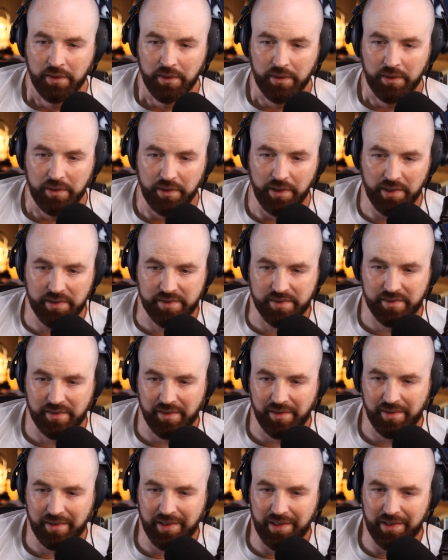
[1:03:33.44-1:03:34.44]
Yes,
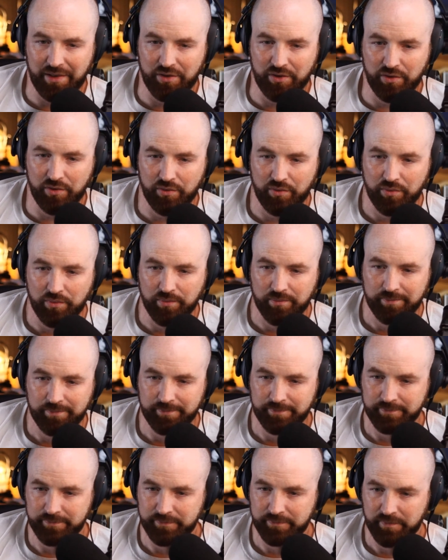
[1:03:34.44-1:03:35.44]
they do.
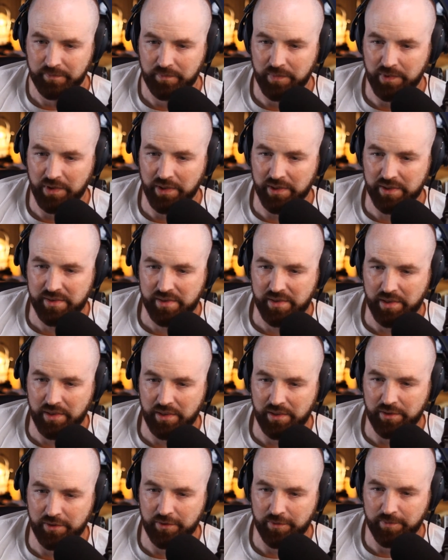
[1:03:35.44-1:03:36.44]
Yes, they
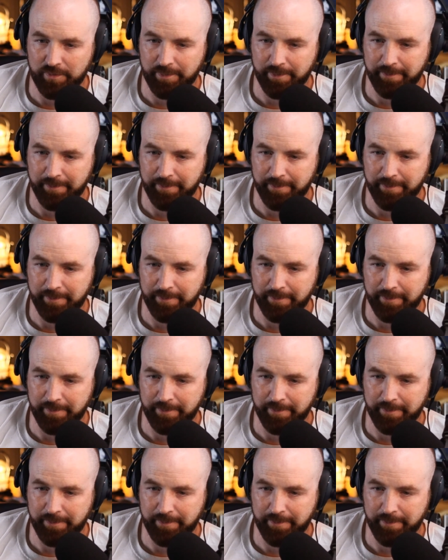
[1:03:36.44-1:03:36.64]
do.